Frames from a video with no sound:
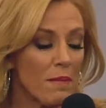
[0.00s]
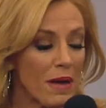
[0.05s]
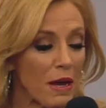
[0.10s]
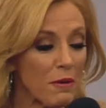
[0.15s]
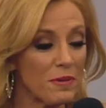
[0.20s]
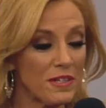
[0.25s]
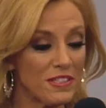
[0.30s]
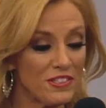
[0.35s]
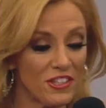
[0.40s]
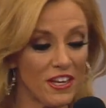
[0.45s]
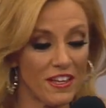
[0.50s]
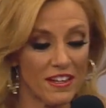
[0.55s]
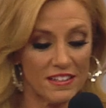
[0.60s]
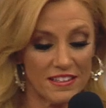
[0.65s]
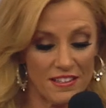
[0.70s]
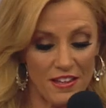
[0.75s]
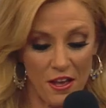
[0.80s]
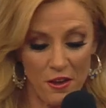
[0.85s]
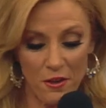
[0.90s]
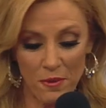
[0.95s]
I want y'all to
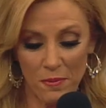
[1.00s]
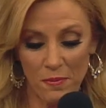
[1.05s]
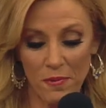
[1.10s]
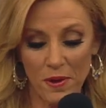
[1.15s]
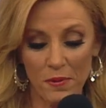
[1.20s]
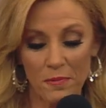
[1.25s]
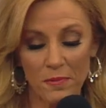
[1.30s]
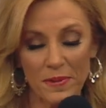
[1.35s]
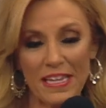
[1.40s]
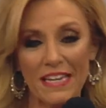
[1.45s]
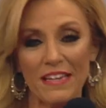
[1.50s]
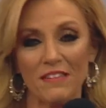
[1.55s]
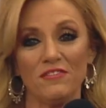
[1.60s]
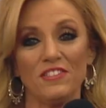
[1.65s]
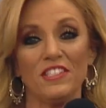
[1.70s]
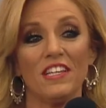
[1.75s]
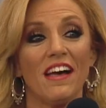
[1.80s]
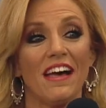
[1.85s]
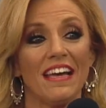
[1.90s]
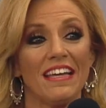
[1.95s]
know what we have
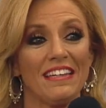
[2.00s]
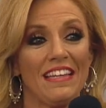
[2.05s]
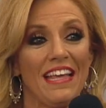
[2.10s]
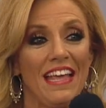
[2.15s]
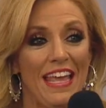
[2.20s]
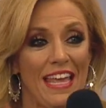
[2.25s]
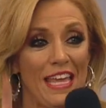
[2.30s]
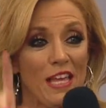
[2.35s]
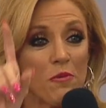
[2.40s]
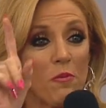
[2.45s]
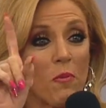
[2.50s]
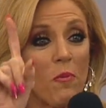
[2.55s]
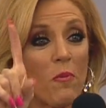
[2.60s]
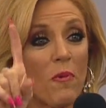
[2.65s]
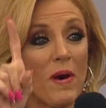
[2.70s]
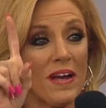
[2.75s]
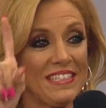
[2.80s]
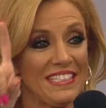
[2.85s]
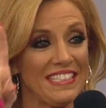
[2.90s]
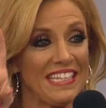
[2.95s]
done in
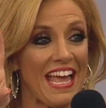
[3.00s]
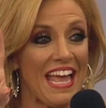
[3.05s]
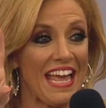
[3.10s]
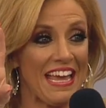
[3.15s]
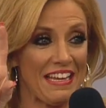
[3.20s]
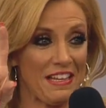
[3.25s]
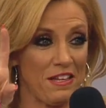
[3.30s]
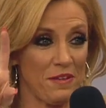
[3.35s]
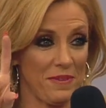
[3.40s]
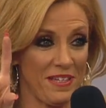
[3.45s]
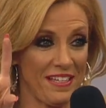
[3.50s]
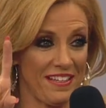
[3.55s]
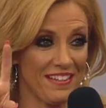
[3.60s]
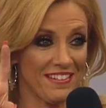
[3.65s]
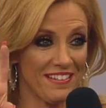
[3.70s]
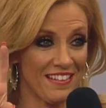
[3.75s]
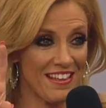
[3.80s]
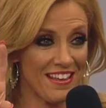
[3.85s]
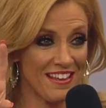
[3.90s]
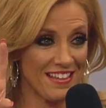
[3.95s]
one day. You want to
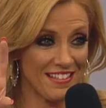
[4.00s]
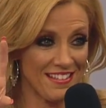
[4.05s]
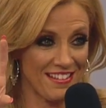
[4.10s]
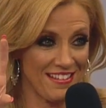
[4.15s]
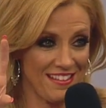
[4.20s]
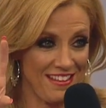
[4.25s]
hear this?